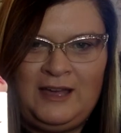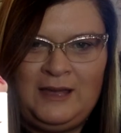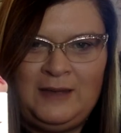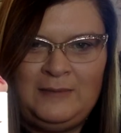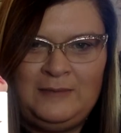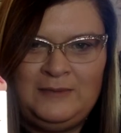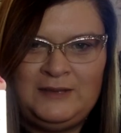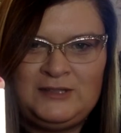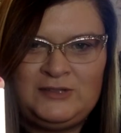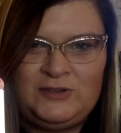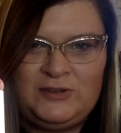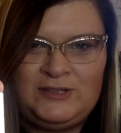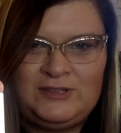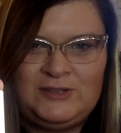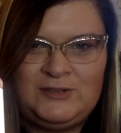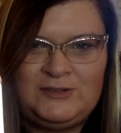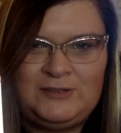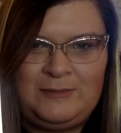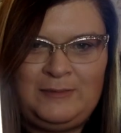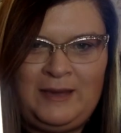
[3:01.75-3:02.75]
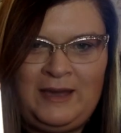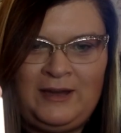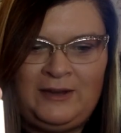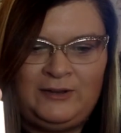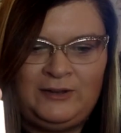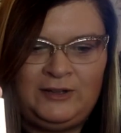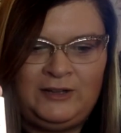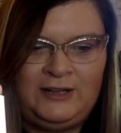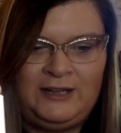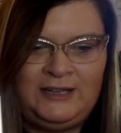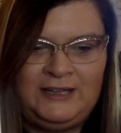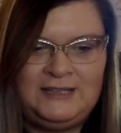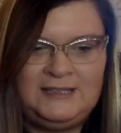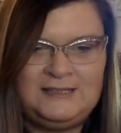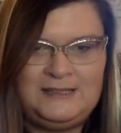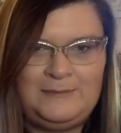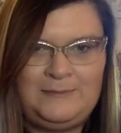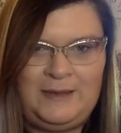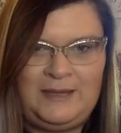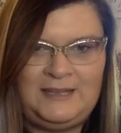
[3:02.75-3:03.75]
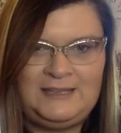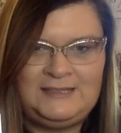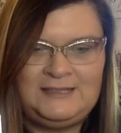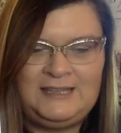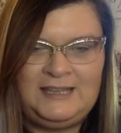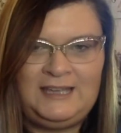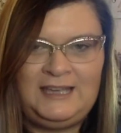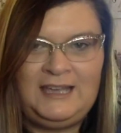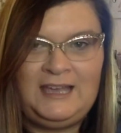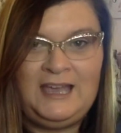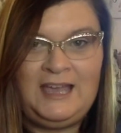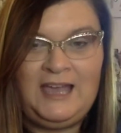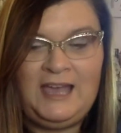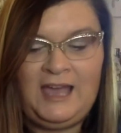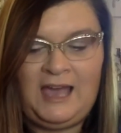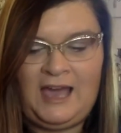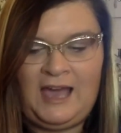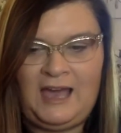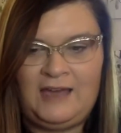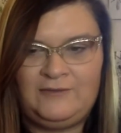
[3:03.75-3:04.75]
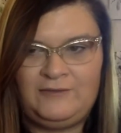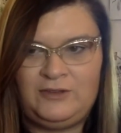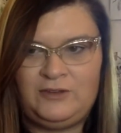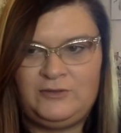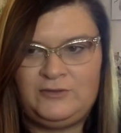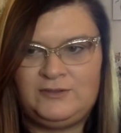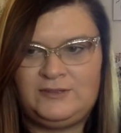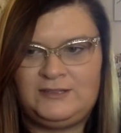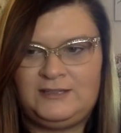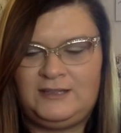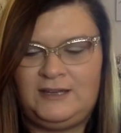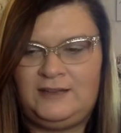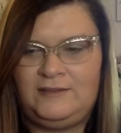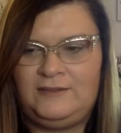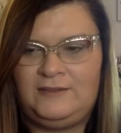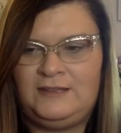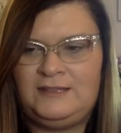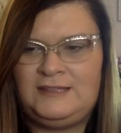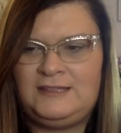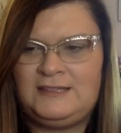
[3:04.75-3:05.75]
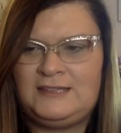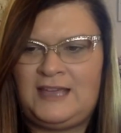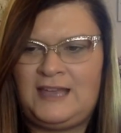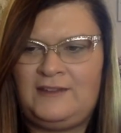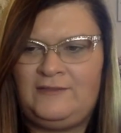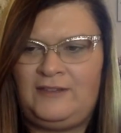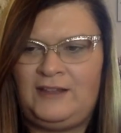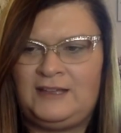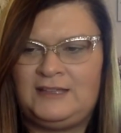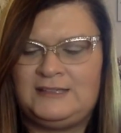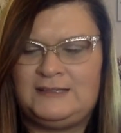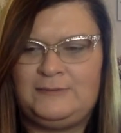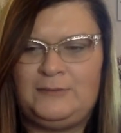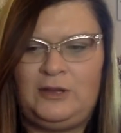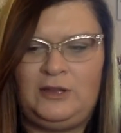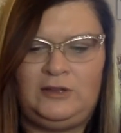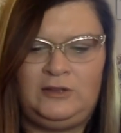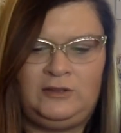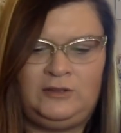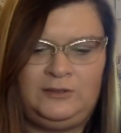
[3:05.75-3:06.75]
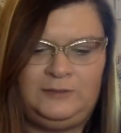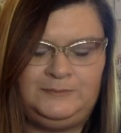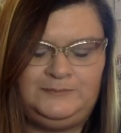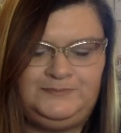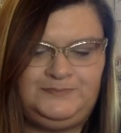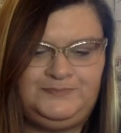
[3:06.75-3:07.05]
um, this translucent powder is amazing. I've used this is kind of like a smaller.